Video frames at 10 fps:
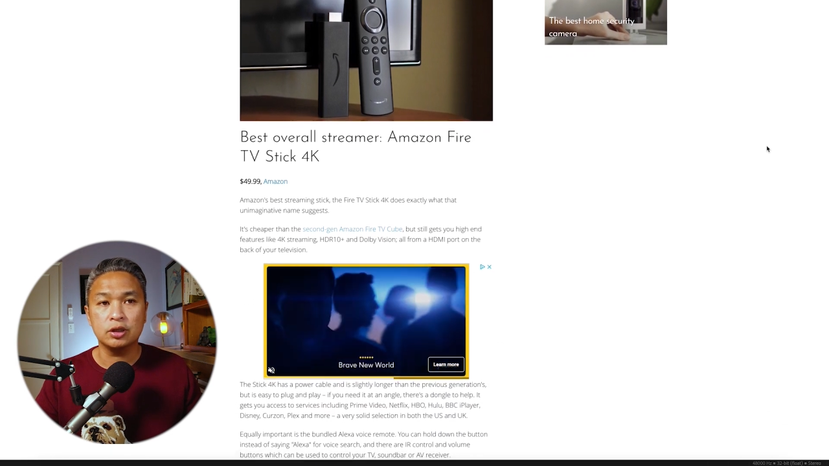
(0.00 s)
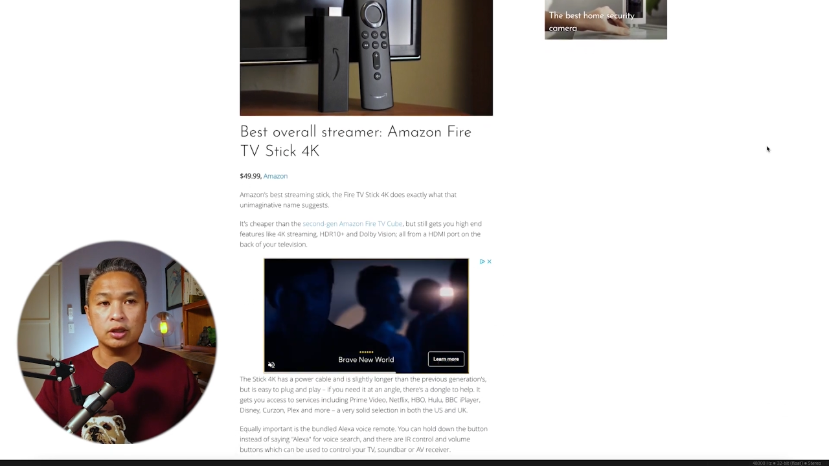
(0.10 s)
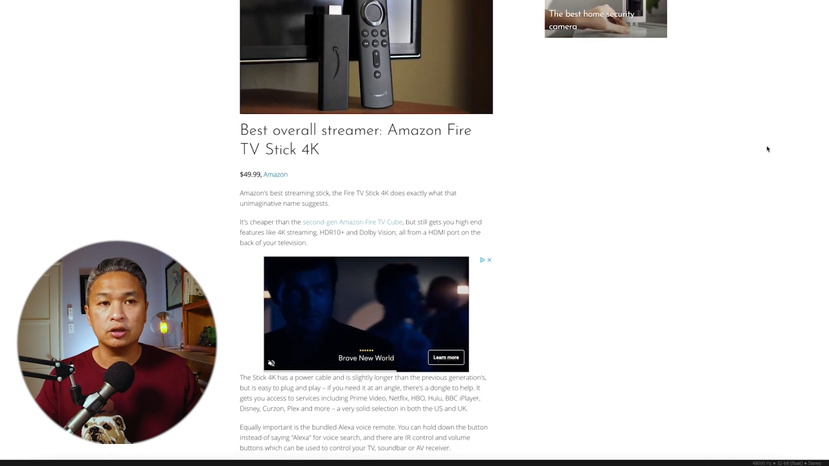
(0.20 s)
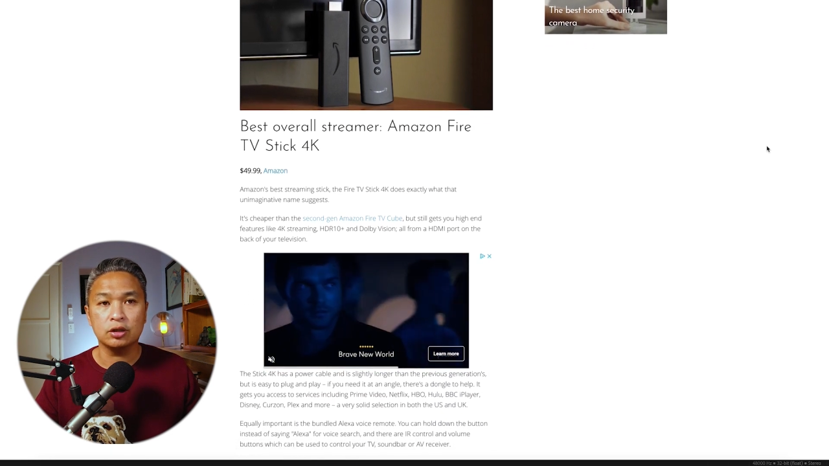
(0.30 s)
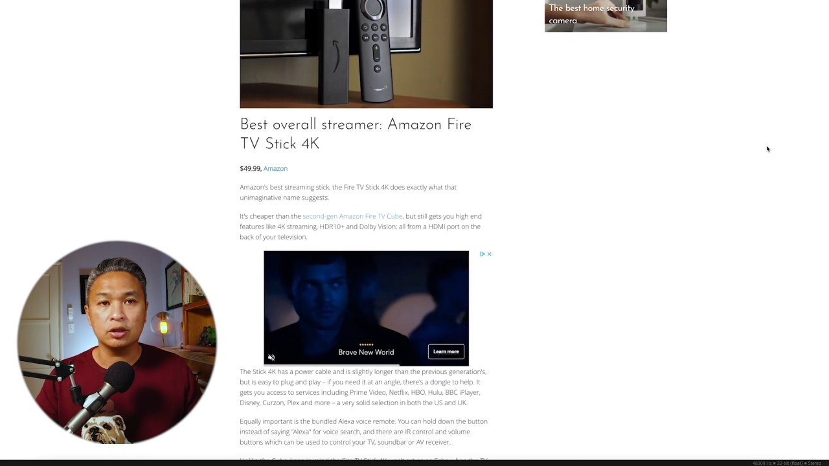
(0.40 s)

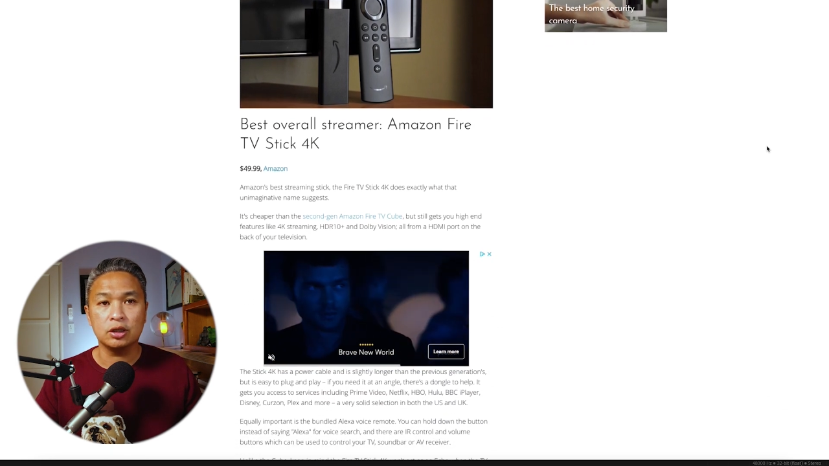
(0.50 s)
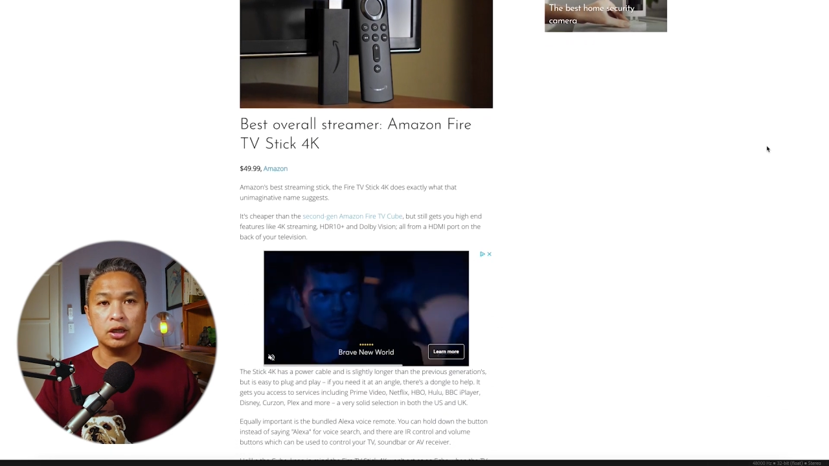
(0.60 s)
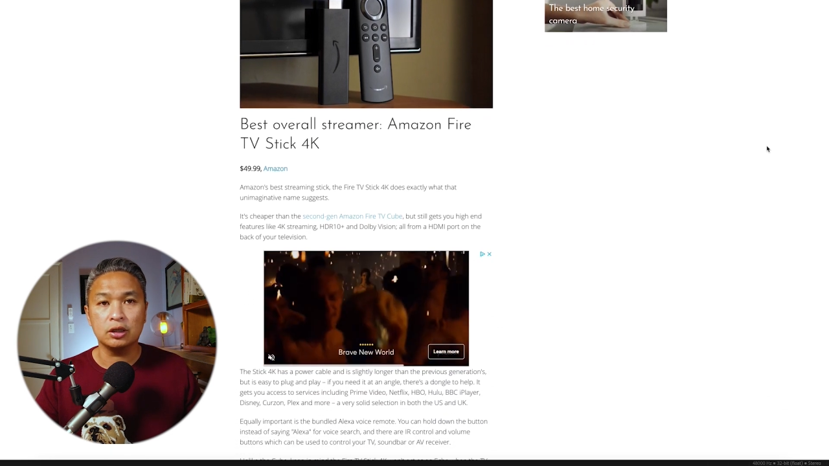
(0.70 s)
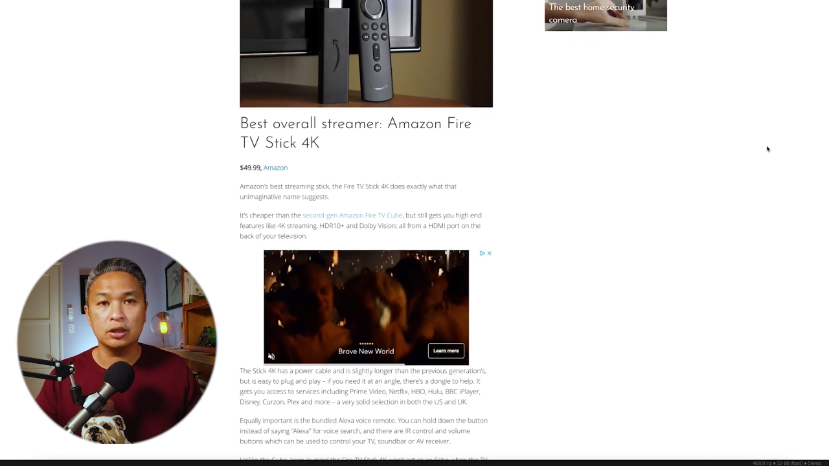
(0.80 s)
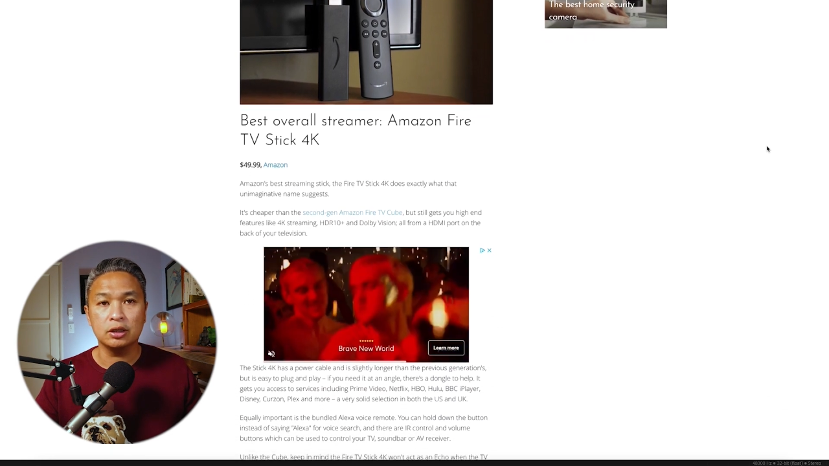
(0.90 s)
Like you could
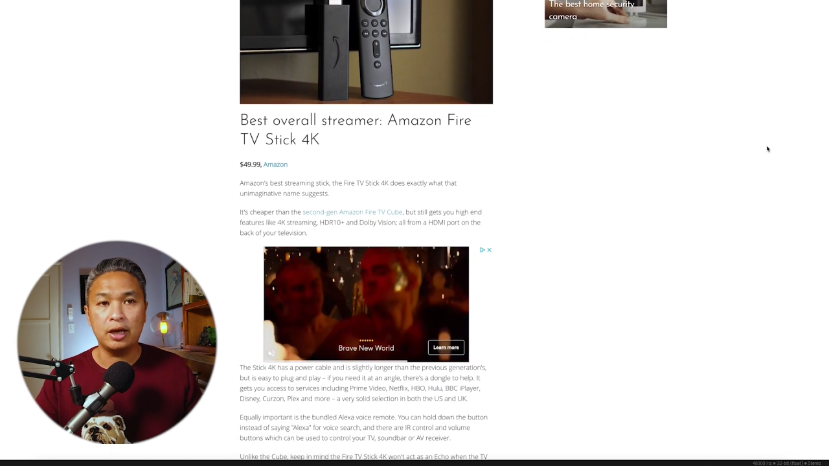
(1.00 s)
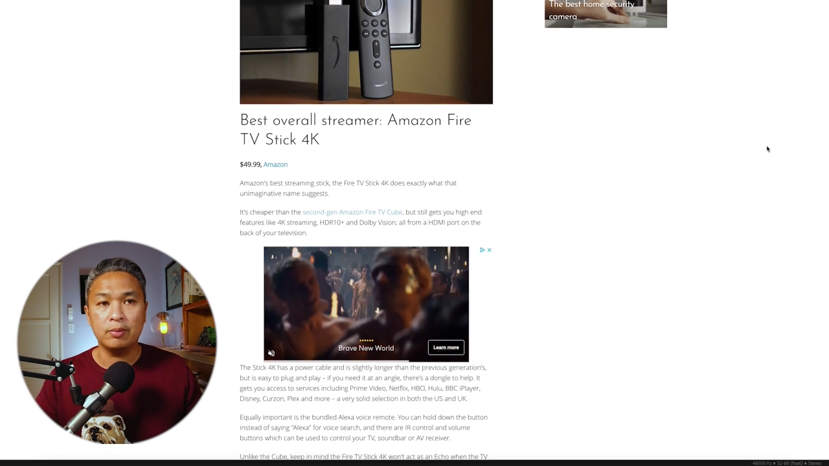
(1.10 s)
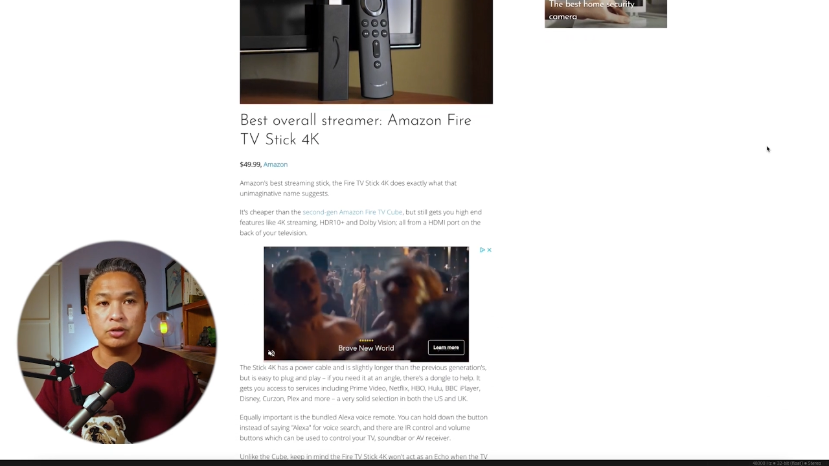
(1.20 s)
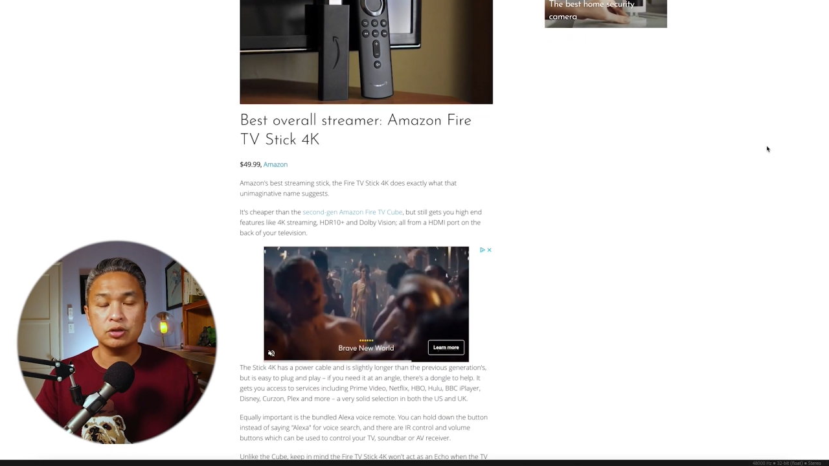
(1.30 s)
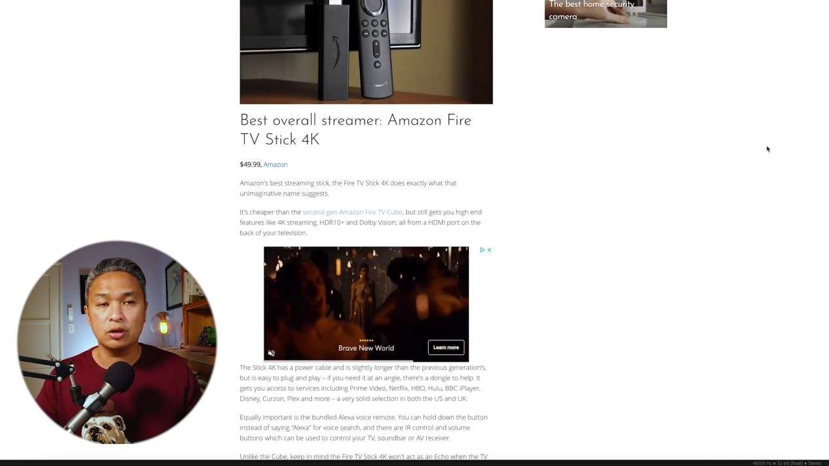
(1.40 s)
get an
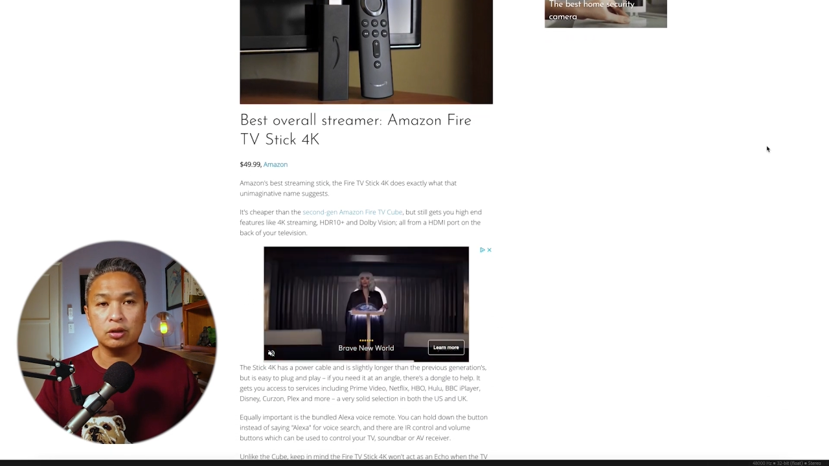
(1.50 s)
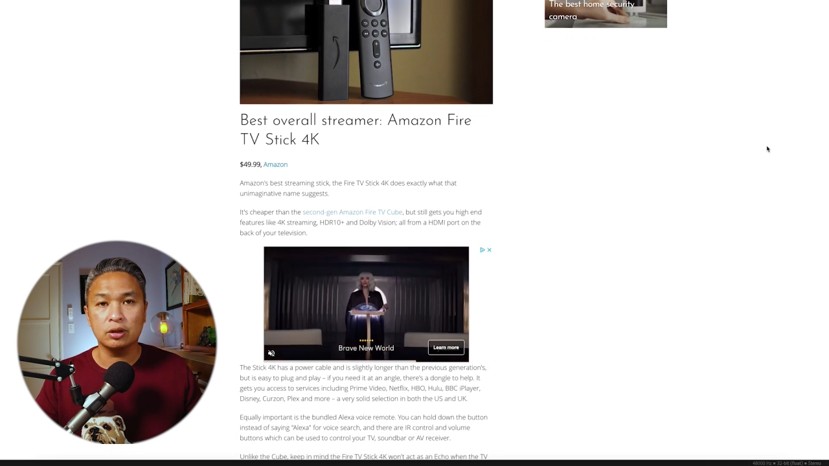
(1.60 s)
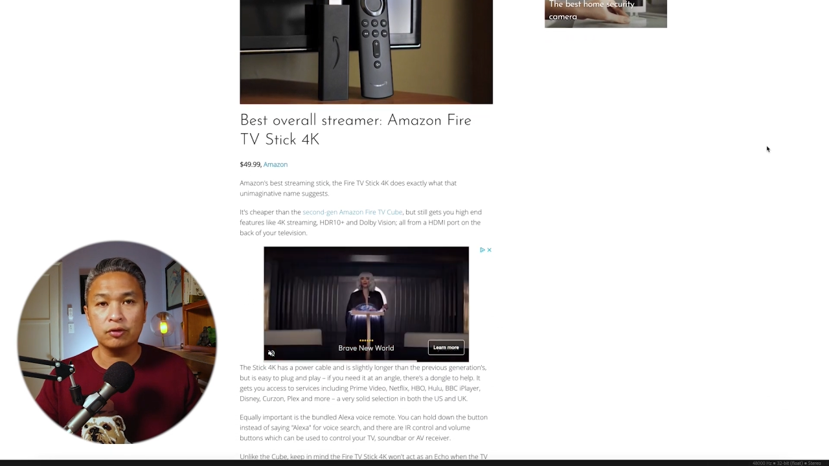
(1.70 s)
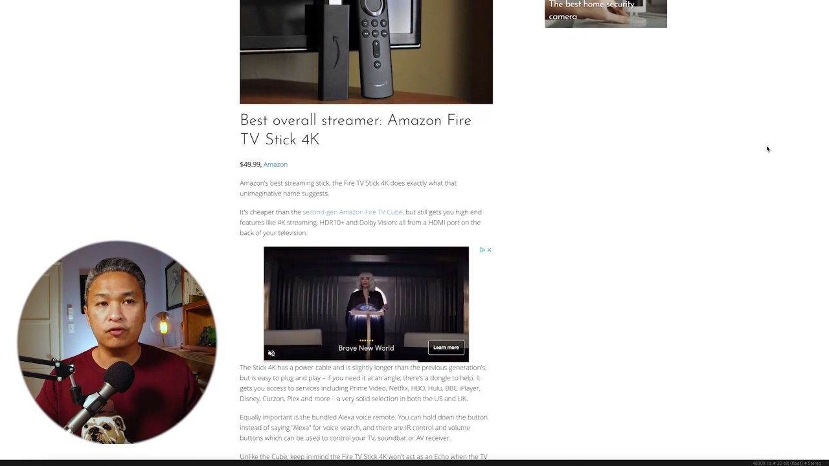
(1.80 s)
Amazon